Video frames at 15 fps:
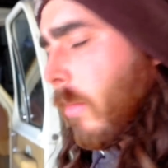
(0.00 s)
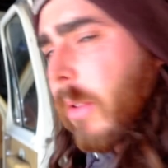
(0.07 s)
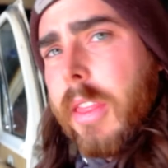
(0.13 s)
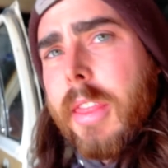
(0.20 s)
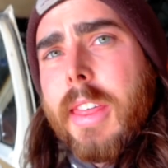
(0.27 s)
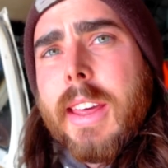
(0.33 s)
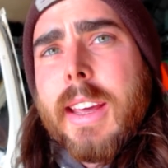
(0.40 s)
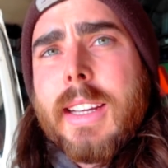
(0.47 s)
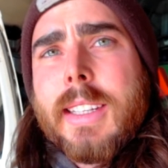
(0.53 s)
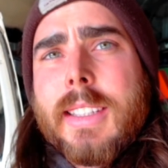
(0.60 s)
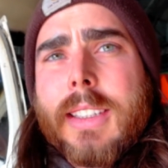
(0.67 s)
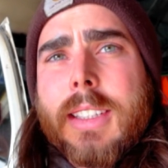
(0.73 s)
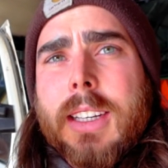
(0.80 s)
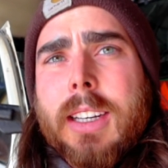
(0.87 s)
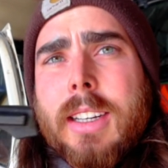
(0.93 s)
but
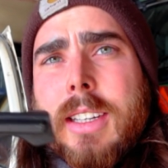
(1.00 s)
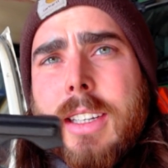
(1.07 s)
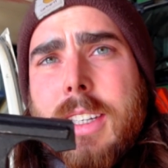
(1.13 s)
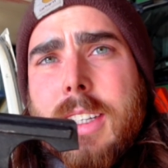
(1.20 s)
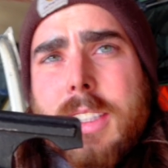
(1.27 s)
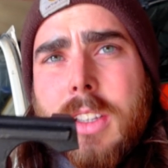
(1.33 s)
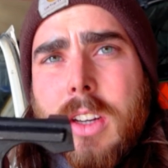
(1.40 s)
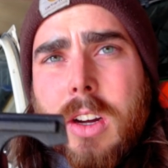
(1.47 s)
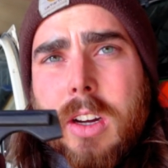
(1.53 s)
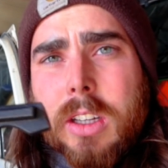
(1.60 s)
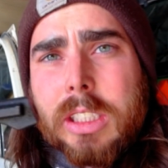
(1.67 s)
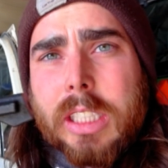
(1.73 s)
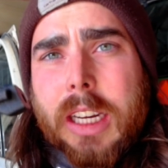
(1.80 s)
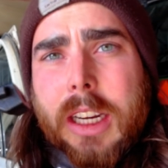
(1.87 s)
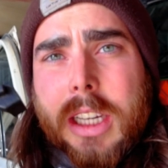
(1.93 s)
this is
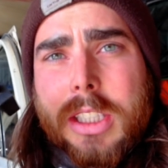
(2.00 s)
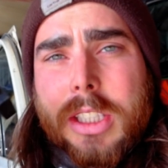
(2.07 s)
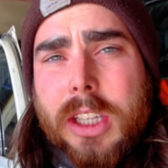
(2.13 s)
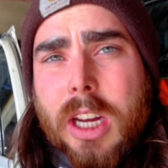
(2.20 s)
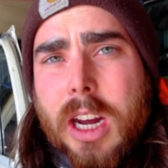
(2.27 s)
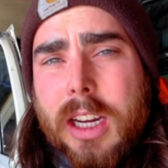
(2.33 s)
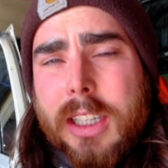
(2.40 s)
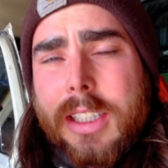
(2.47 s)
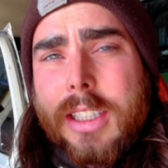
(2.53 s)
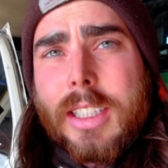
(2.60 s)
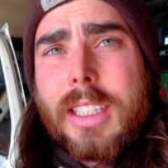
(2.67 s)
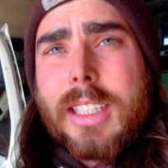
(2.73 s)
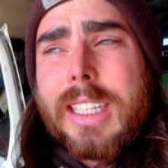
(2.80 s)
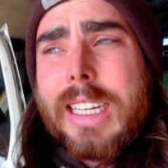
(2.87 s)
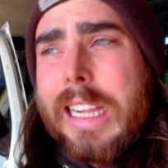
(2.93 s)
called an exhaust
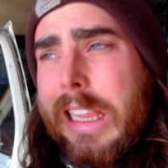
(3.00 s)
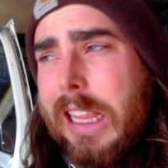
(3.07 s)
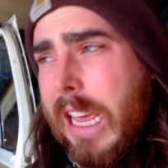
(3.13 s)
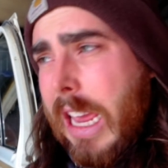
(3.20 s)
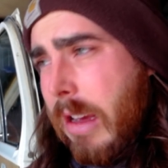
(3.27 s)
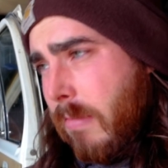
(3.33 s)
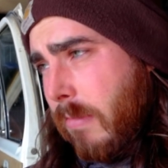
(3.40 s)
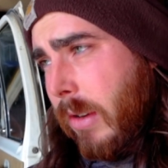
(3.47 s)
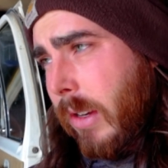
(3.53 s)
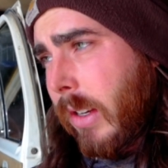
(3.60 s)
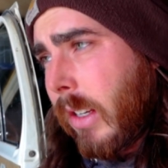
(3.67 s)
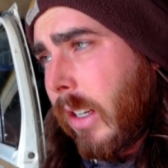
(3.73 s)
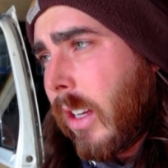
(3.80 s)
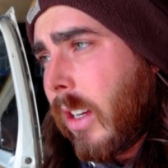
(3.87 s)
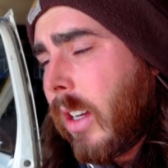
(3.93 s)
clamp.
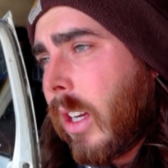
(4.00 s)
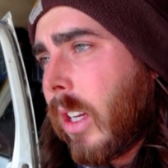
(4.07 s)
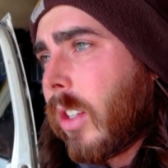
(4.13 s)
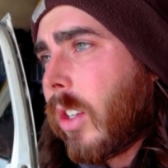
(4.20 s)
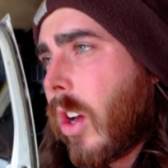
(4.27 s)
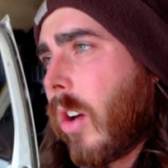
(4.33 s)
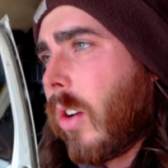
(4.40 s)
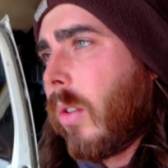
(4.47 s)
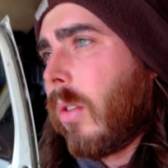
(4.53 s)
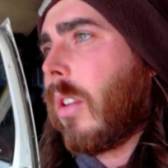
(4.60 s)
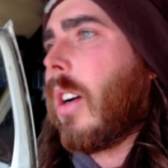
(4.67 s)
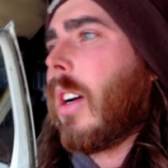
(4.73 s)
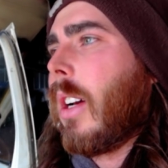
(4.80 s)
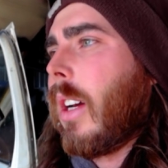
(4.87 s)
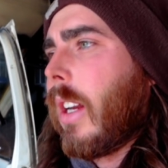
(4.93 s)
No,
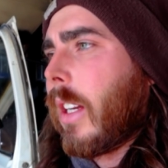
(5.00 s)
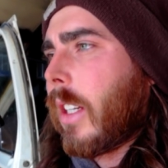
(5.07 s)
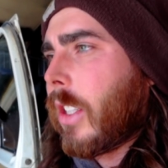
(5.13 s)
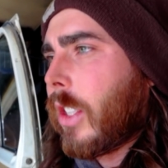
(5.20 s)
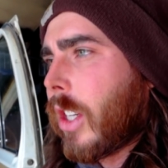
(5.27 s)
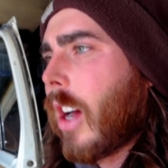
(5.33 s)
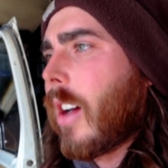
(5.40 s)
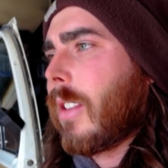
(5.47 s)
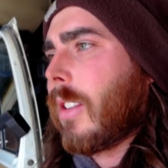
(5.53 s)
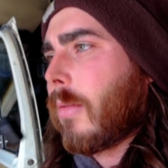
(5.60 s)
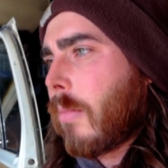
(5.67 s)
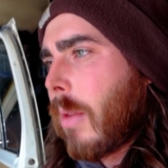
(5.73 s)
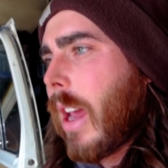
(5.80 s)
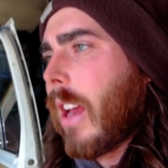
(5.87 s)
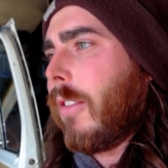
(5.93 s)
an exhaust
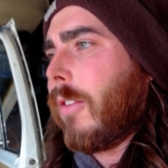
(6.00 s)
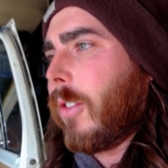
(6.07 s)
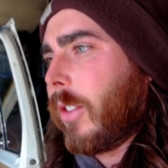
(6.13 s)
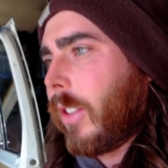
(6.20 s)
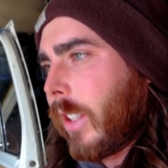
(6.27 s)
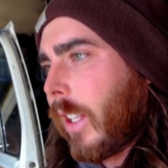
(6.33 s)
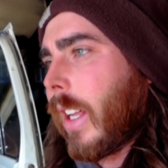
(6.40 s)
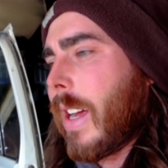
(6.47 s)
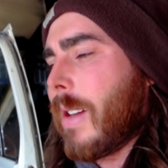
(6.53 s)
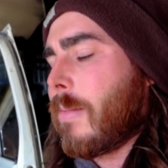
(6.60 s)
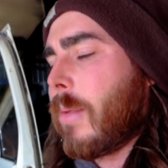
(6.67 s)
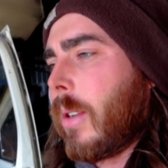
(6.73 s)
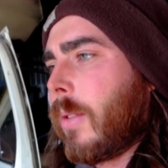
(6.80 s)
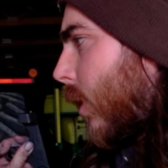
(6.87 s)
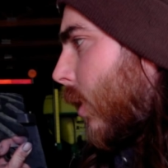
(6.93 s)
manifold clamp.
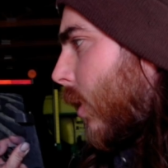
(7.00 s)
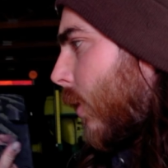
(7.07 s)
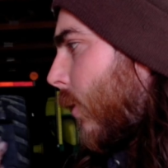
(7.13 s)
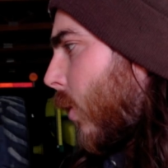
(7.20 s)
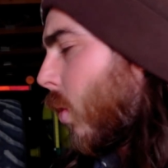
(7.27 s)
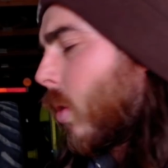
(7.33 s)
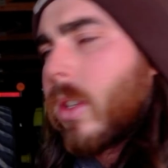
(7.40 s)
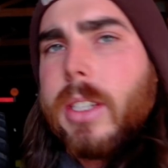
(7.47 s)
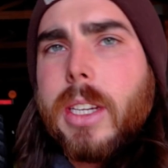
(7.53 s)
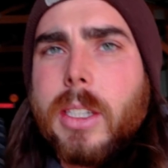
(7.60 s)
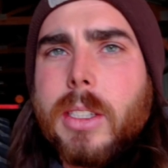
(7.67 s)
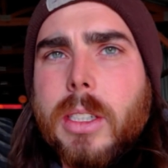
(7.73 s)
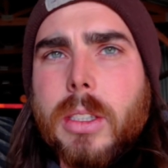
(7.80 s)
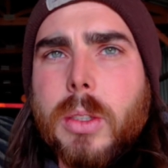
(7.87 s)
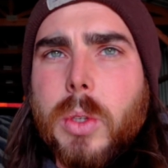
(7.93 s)
The
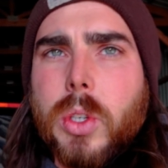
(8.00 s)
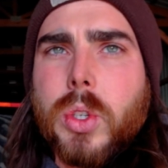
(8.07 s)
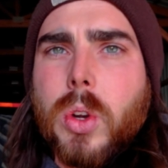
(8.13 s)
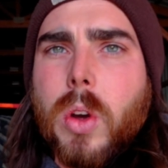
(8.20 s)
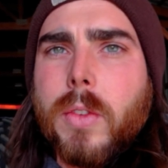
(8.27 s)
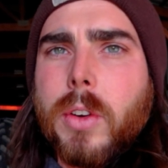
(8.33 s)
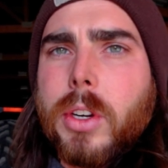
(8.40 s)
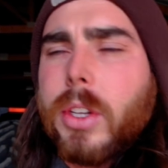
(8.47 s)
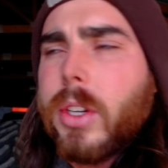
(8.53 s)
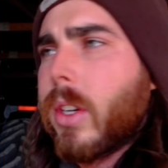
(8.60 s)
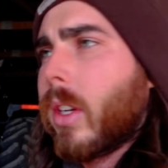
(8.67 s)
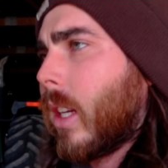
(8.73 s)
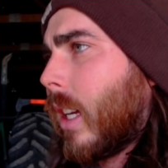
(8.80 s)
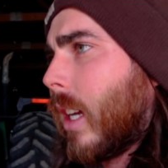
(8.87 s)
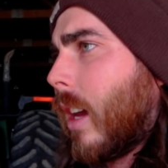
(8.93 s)
460 switched over
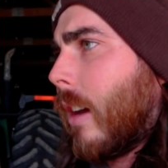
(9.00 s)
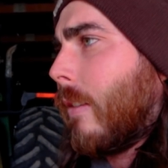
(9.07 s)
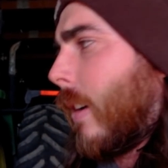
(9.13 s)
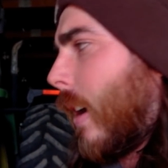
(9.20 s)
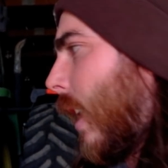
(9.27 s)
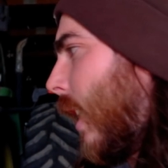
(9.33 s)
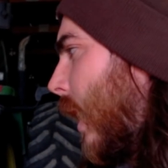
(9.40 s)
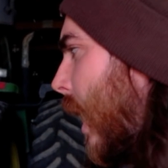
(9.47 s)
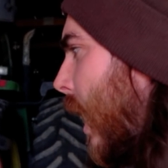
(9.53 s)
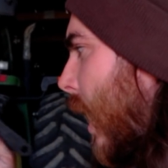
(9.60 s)
to EFI,